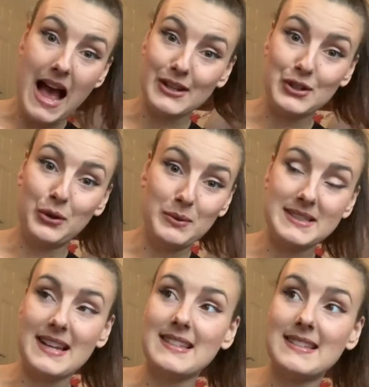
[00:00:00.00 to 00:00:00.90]
at all
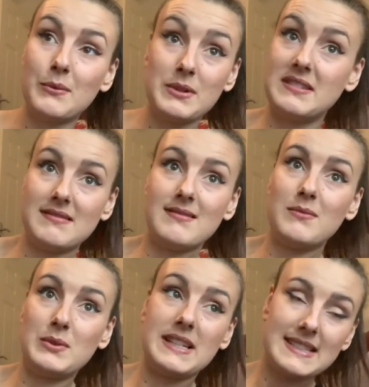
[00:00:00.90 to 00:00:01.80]
was necessary was
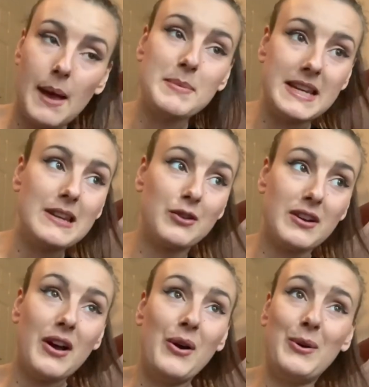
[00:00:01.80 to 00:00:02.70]
was accepted or,
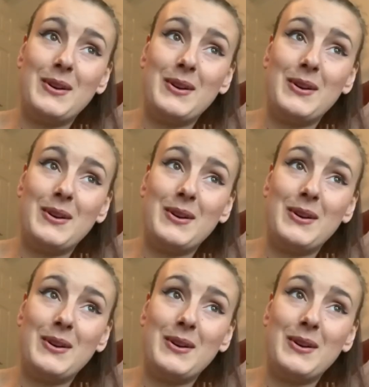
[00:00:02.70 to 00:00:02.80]
or